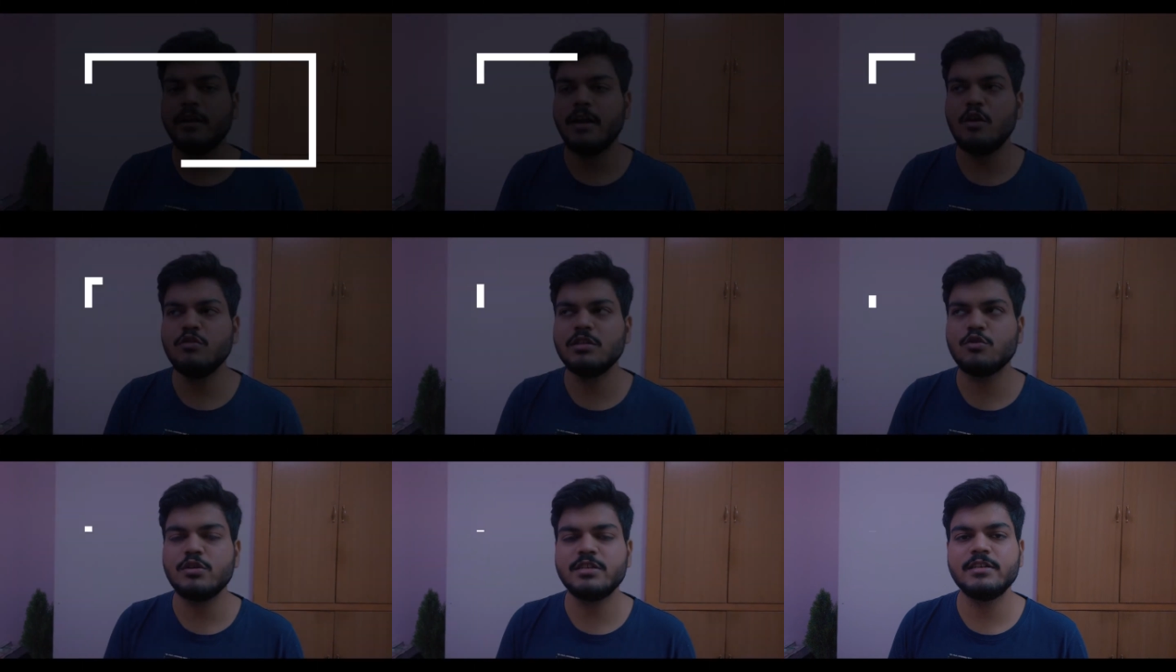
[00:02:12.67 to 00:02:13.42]
Now
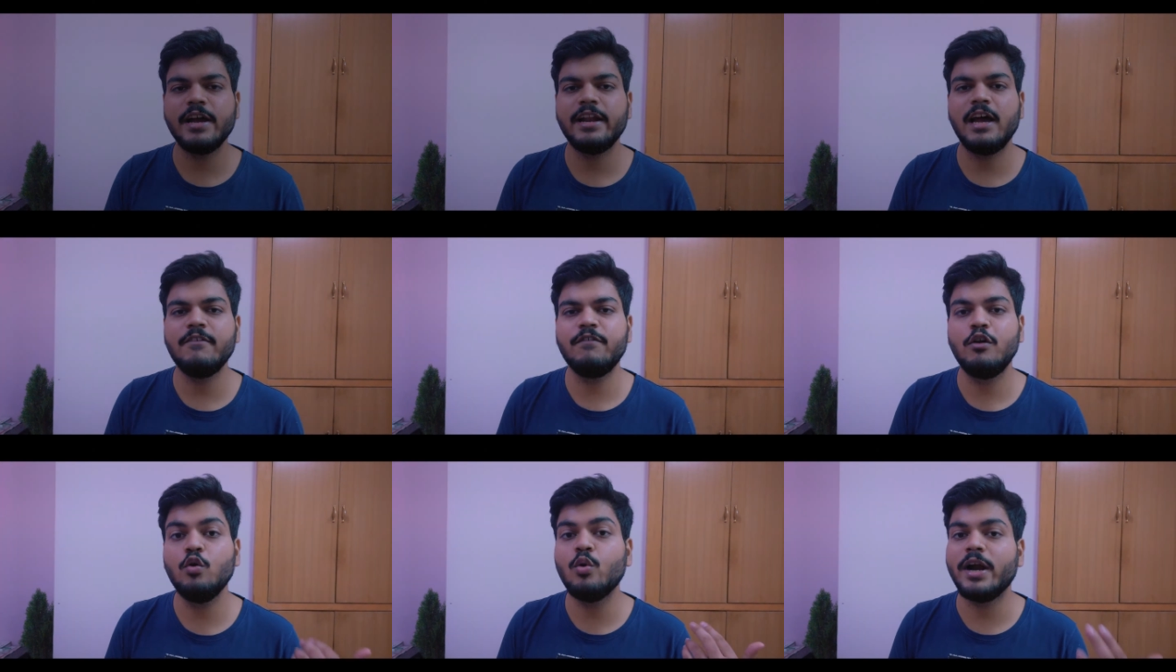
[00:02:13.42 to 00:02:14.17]
this question can
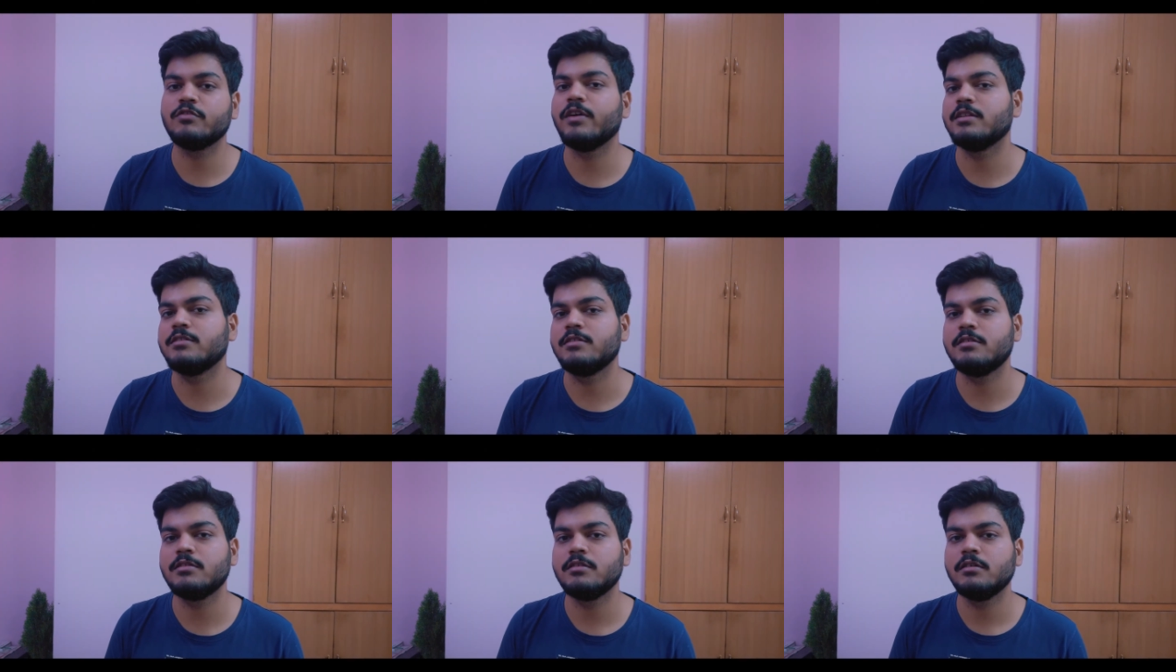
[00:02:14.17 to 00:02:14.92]
have two kinds of
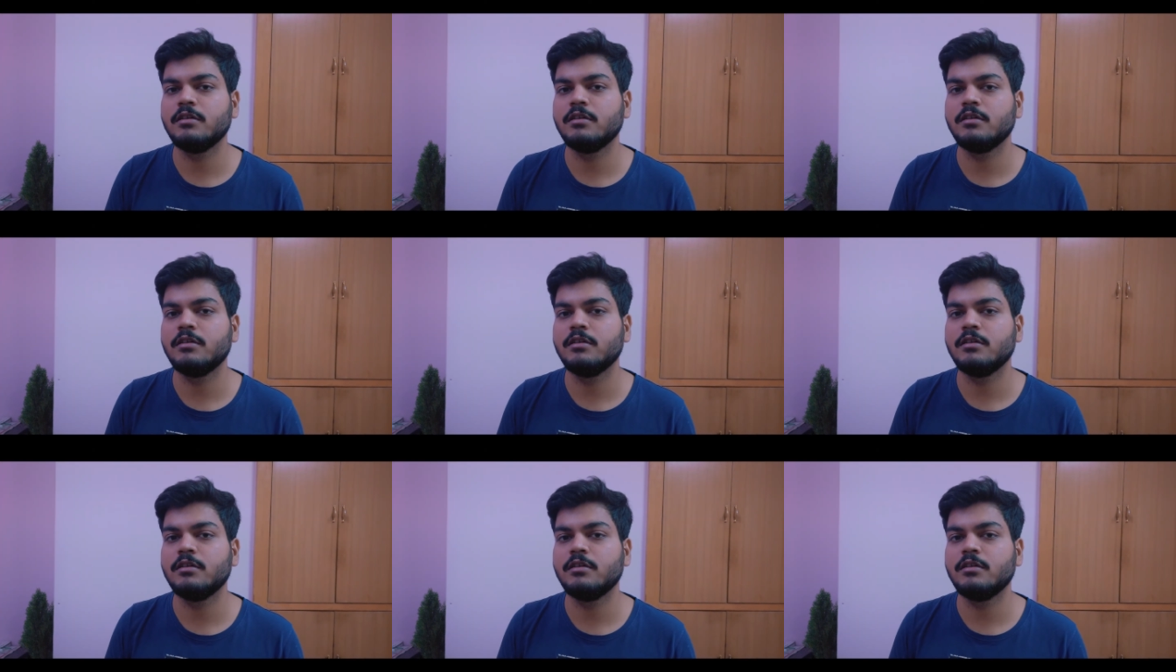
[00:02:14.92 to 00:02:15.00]
answers.